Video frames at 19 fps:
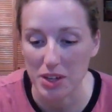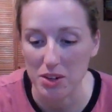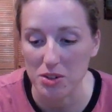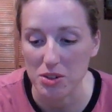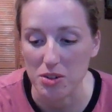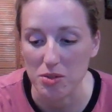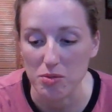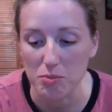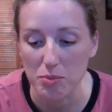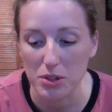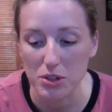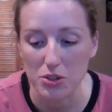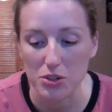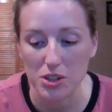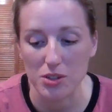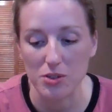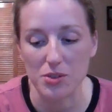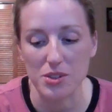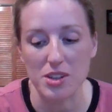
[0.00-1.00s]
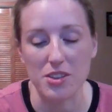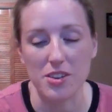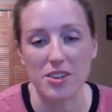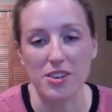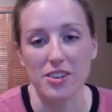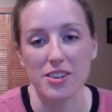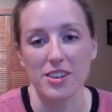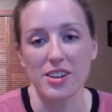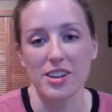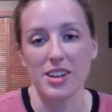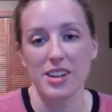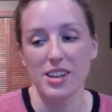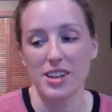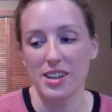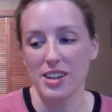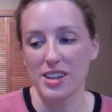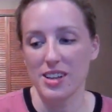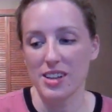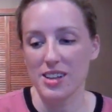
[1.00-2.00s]
No, don't push those either.
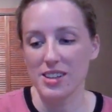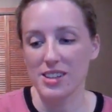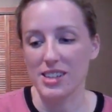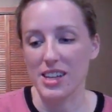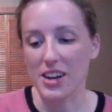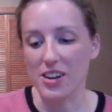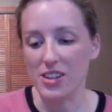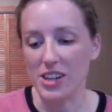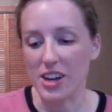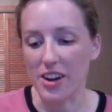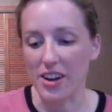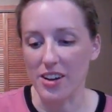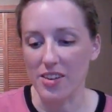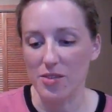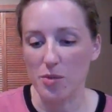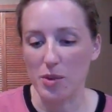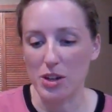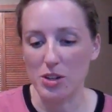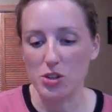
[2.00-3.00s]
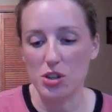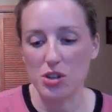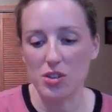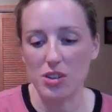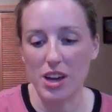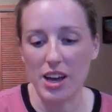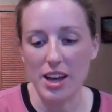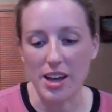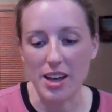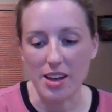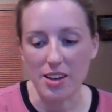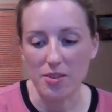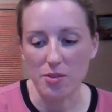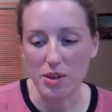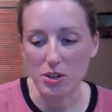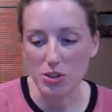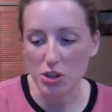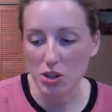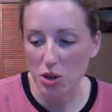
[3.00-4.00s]
Tara, why don't
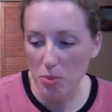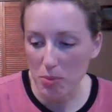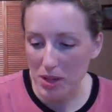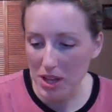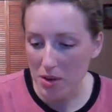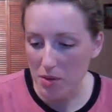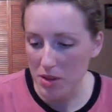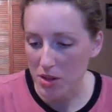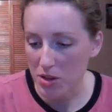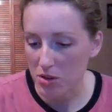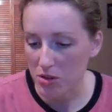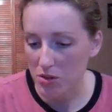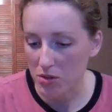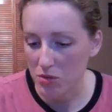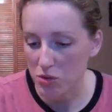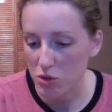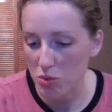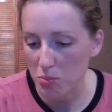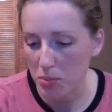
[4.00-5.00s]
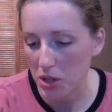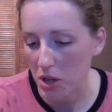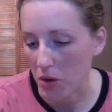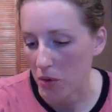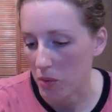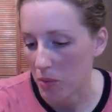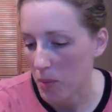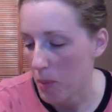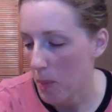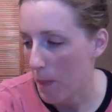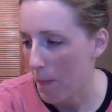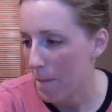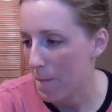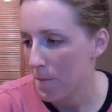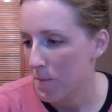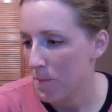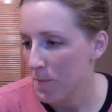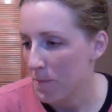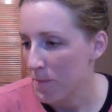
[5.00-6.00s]
you go play with your Duplo?
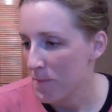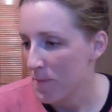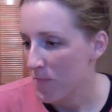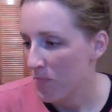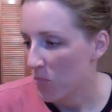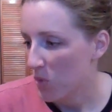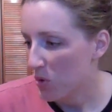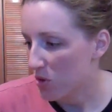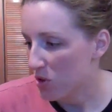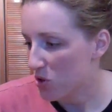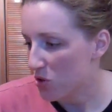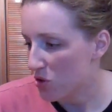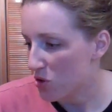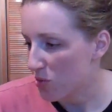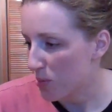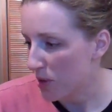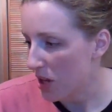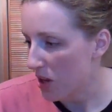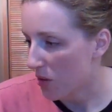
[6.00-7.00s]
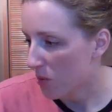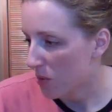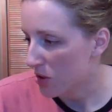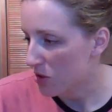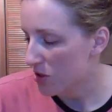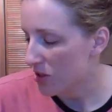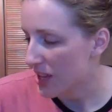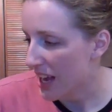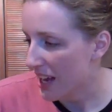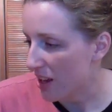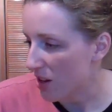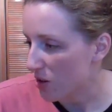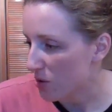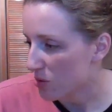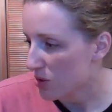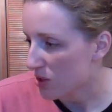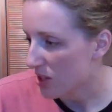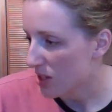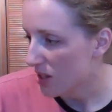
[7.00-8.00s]
Where's your Duplo? Where's your
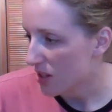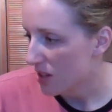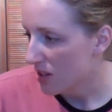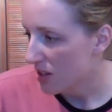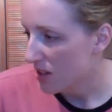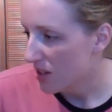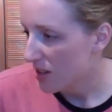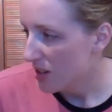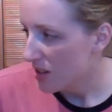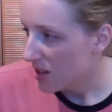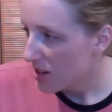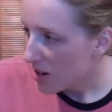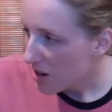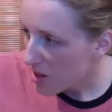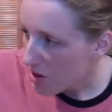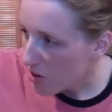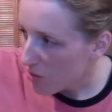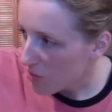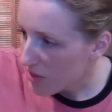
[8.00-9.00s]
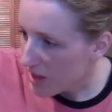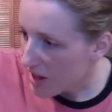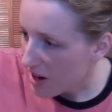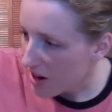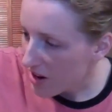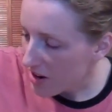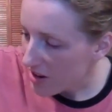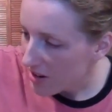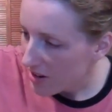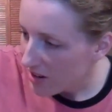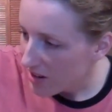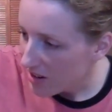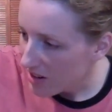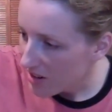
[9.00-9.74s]
Legos? Are they over there?